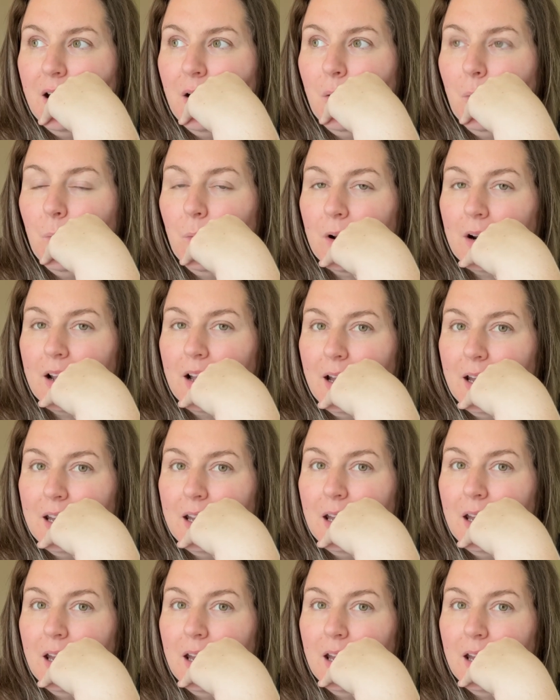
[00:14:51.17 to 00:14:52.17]
when
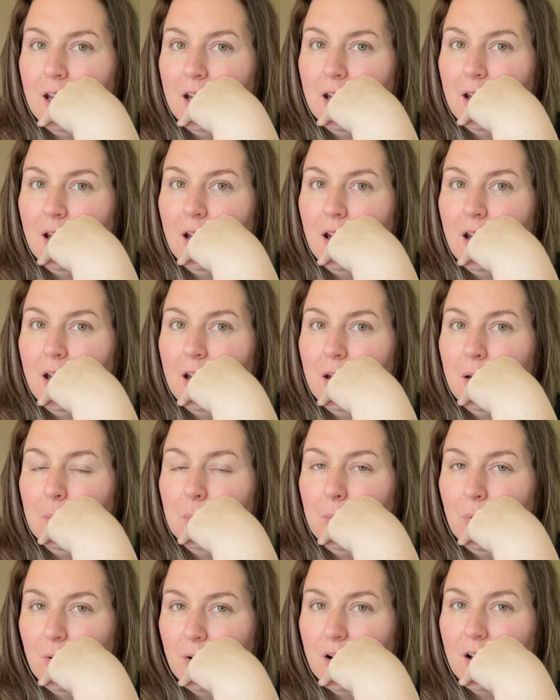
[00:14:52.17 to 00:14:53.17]
I
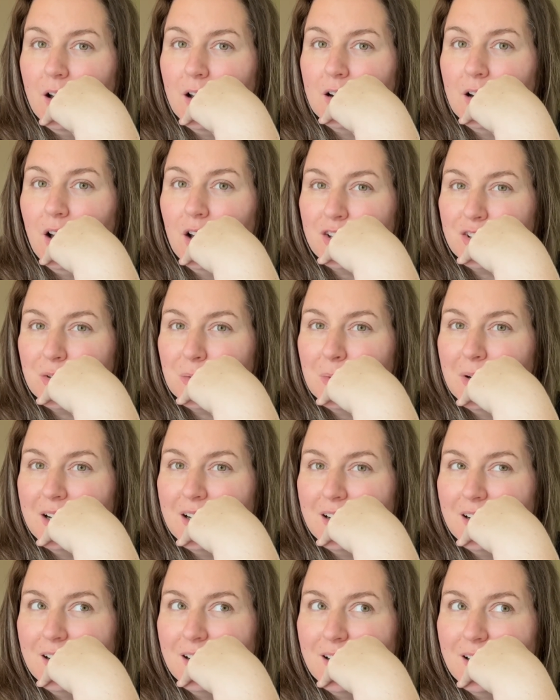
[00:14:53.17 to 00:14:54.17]
put on
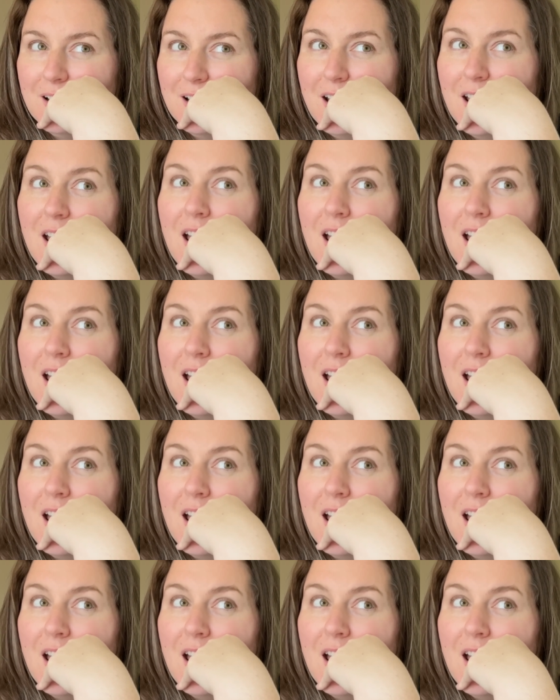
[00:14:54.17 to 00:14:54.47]
underwear,